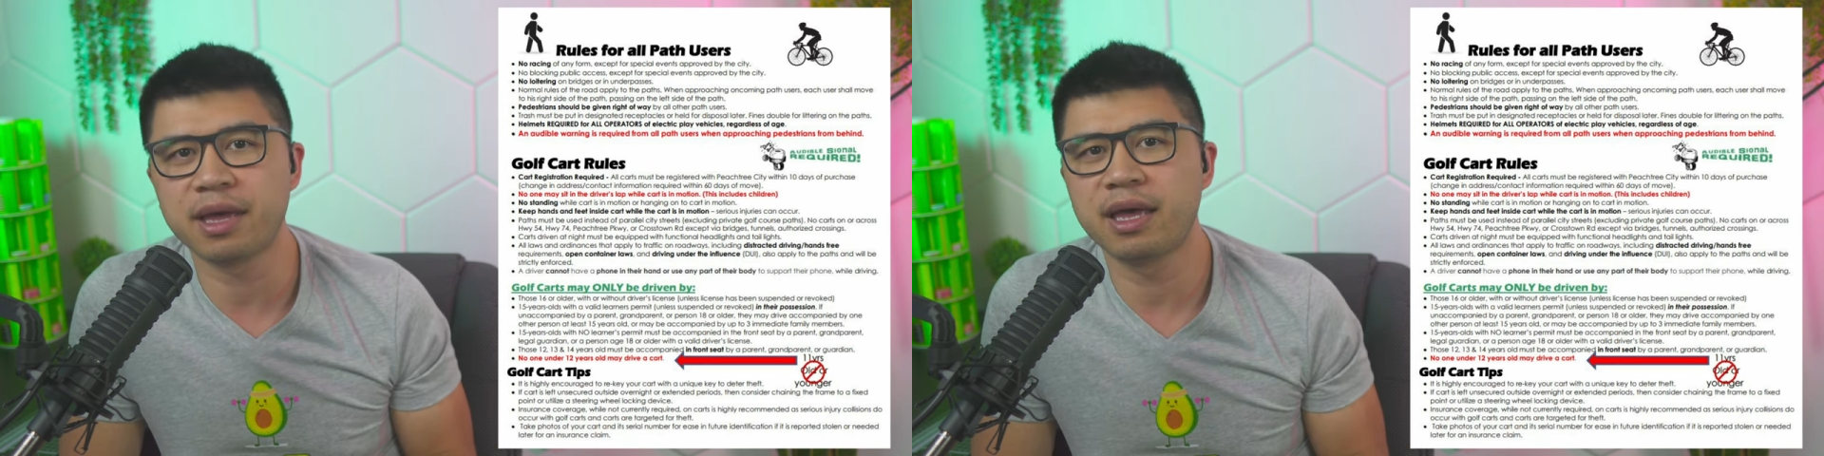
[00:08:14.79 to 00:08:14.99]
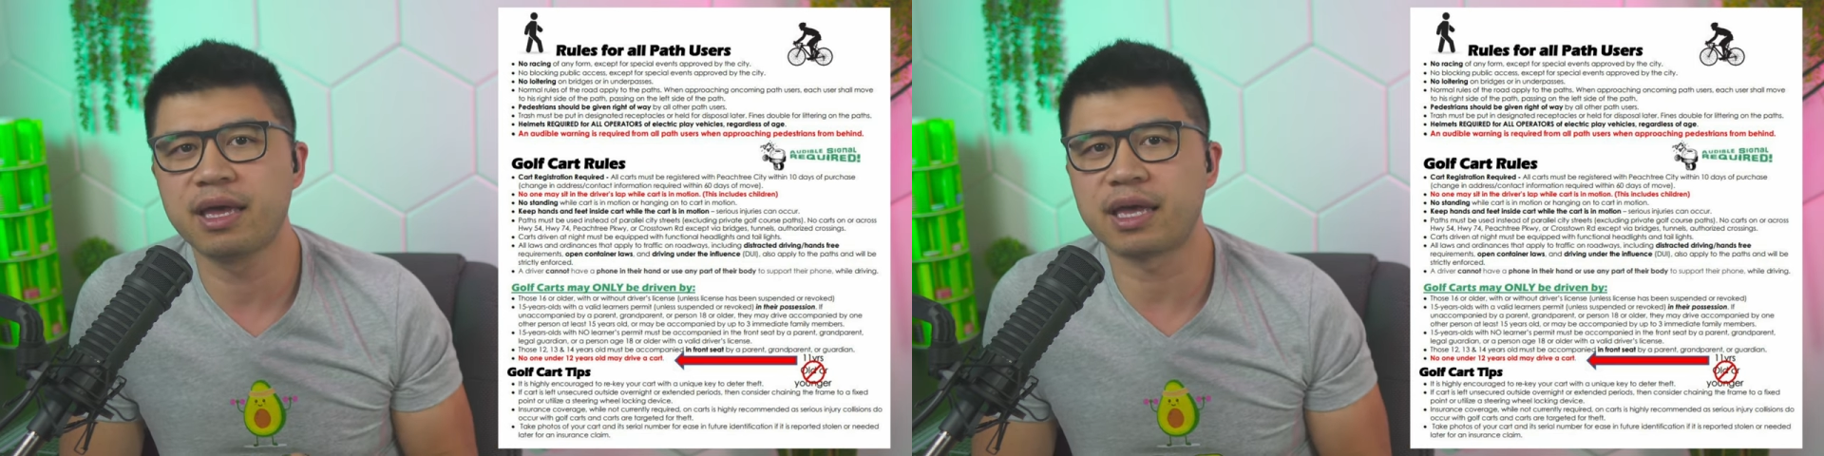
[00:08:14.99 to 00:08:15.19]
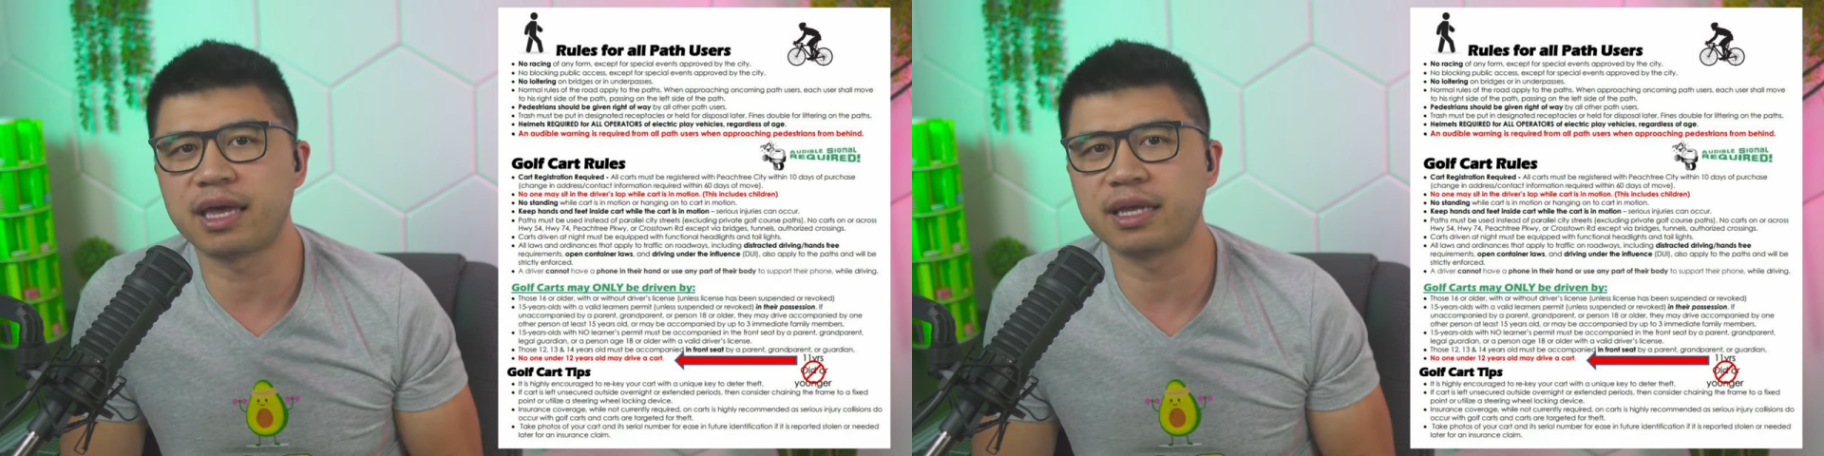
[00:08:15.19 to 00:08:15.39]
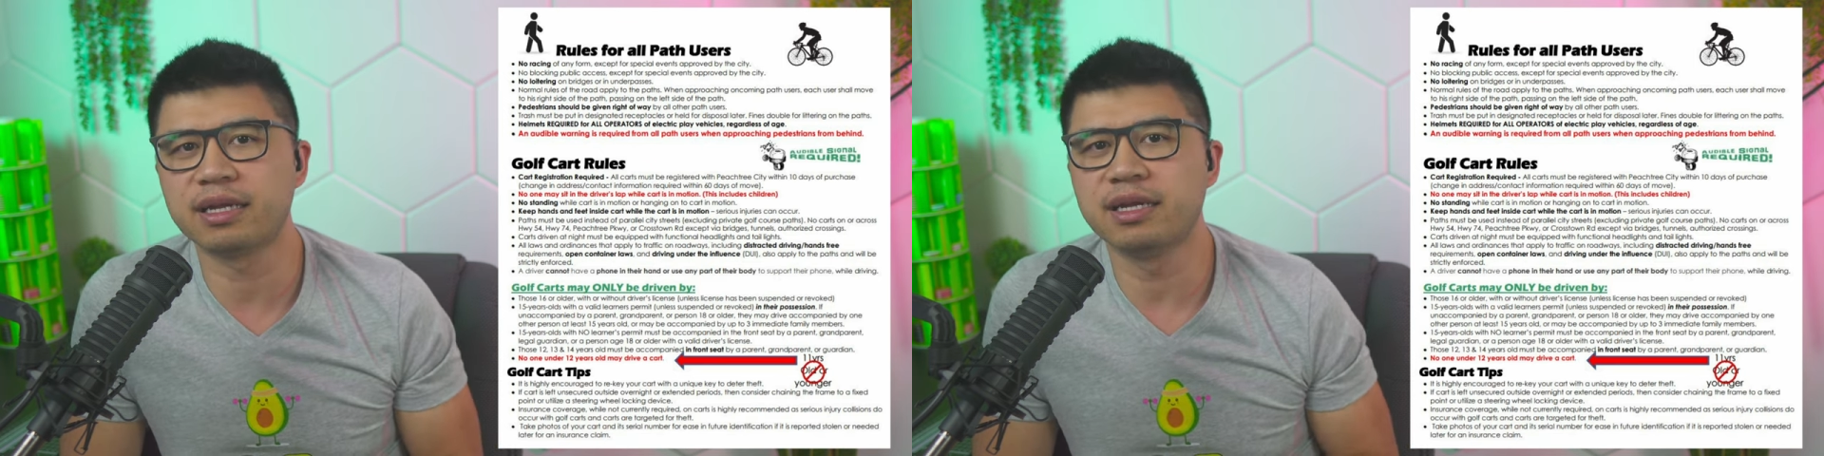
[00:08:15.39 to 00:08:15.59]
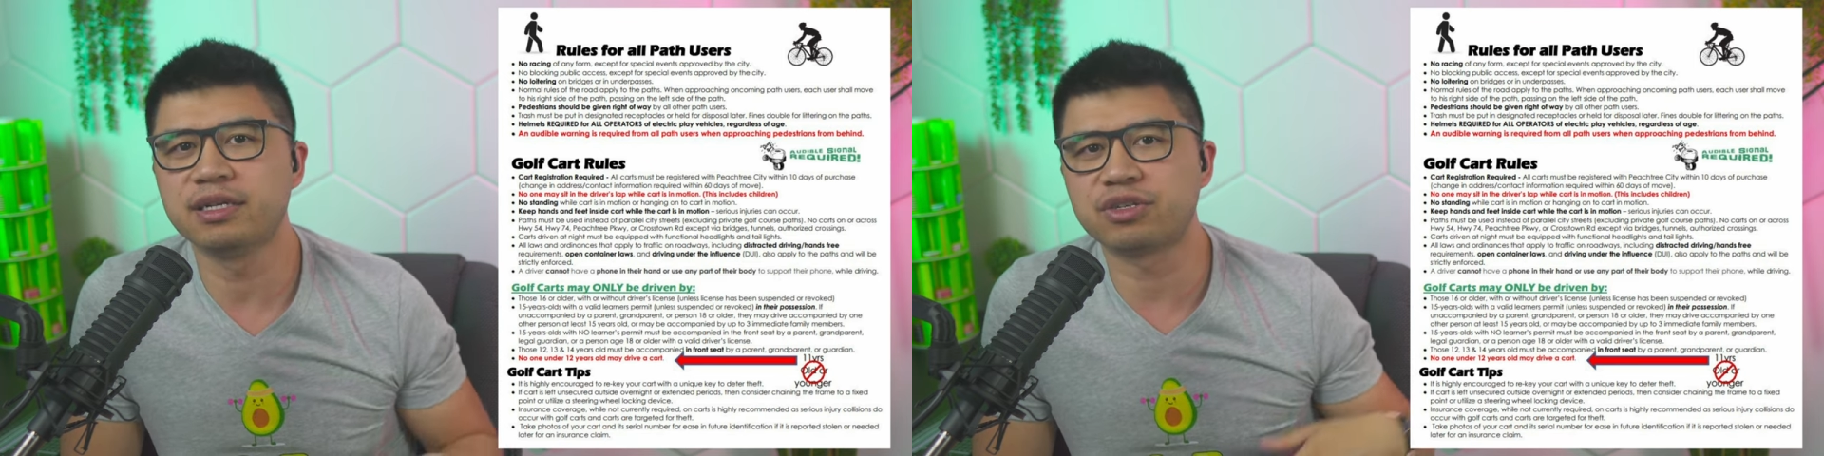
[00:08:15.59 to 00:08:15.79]
And
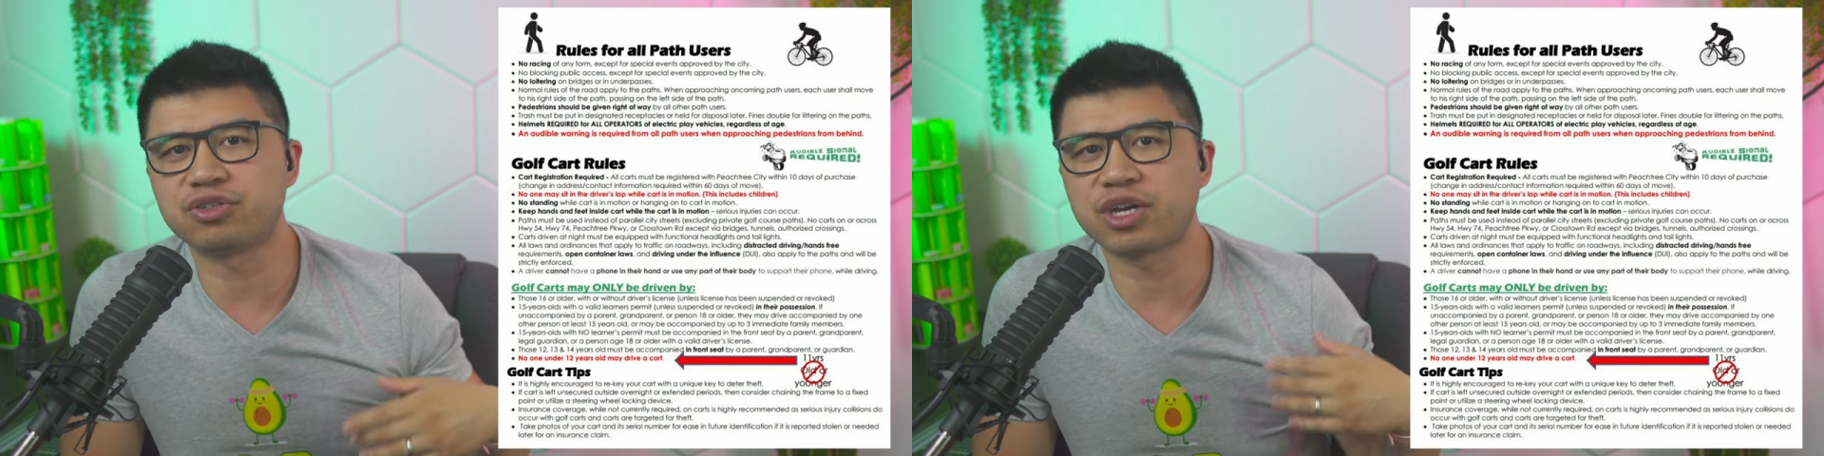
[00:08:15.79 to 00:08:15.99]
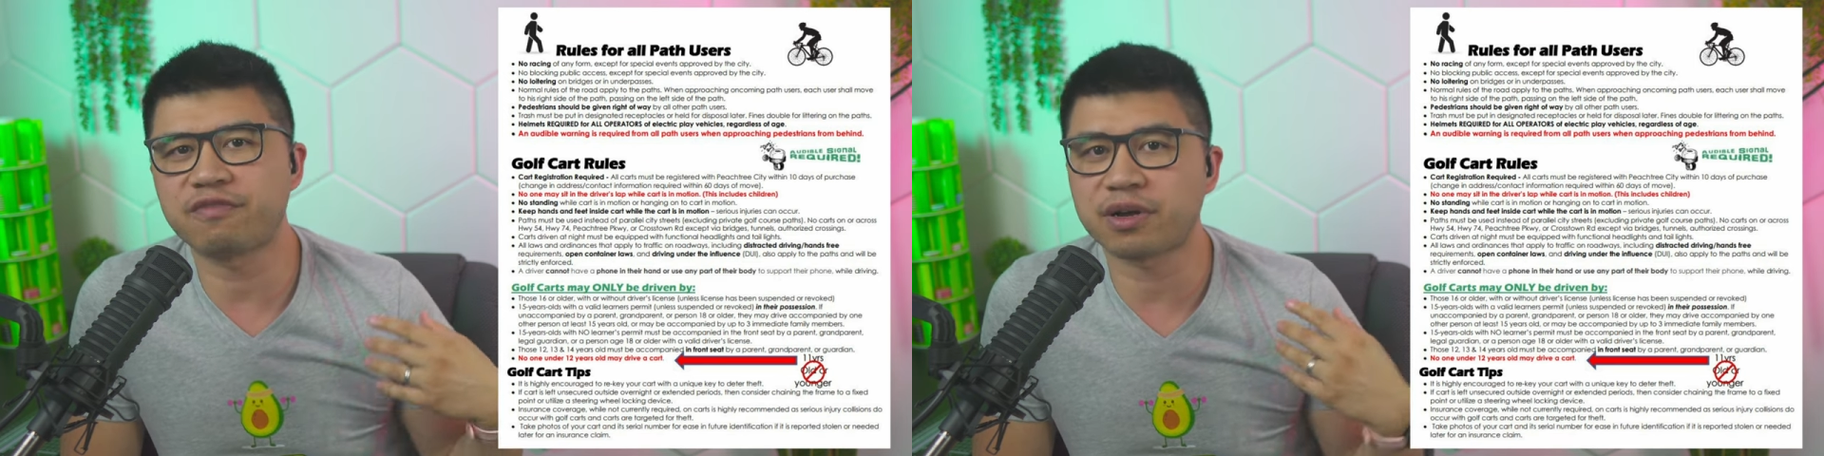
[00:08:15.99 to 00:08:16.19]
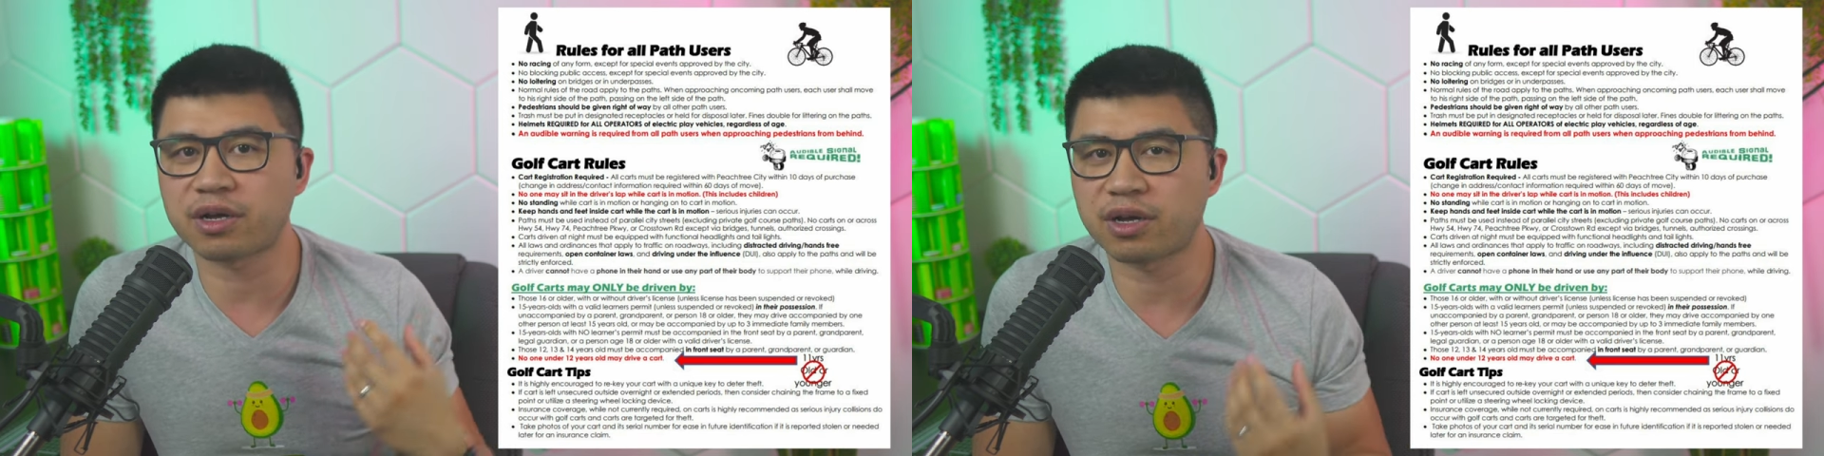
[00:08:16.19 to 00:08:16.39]
to drive a